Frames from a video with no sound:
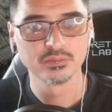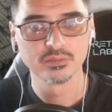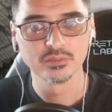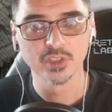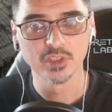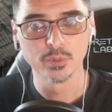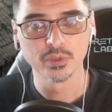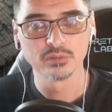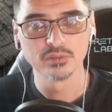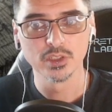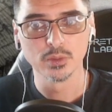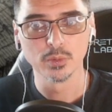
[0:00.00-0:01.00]
Oh,
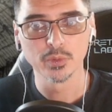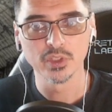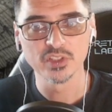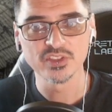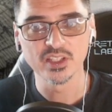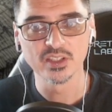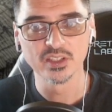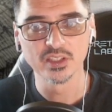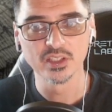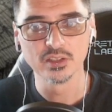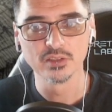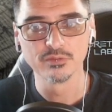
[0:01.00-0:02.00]
you know what, we're going to say that
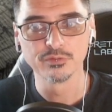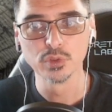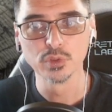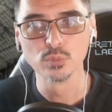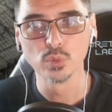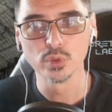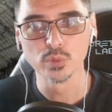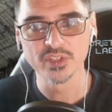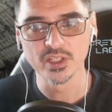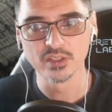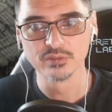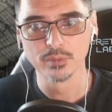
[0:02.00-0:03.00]
their food and water was
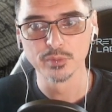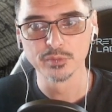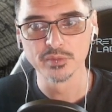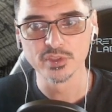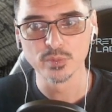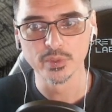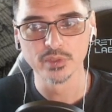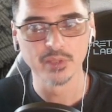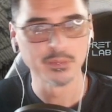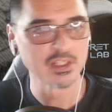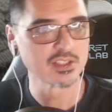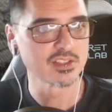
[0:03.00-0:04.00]
taken from them as well.
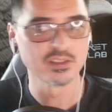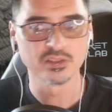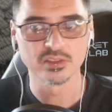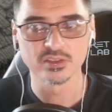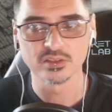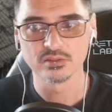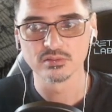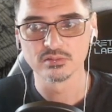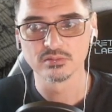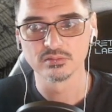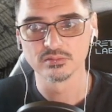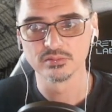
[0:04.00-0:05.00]
That makes sense.
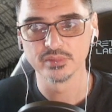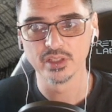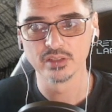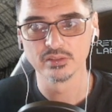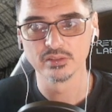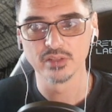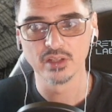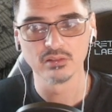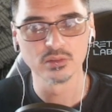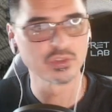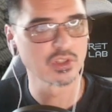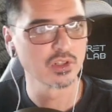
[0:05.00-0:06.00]

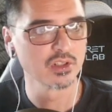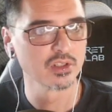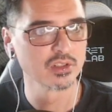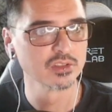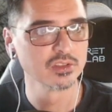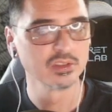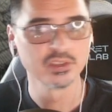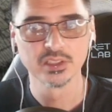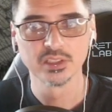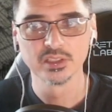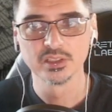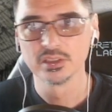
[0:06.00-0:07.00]
Arrow's gone.
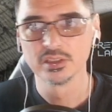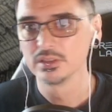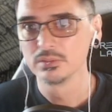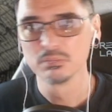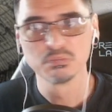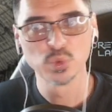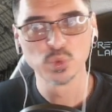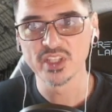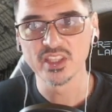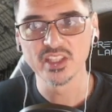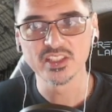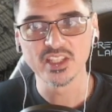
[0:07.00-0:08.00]
We'll
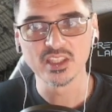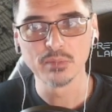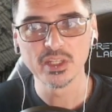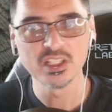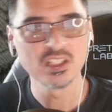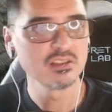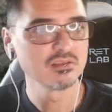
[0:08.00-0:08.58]
say they take the money.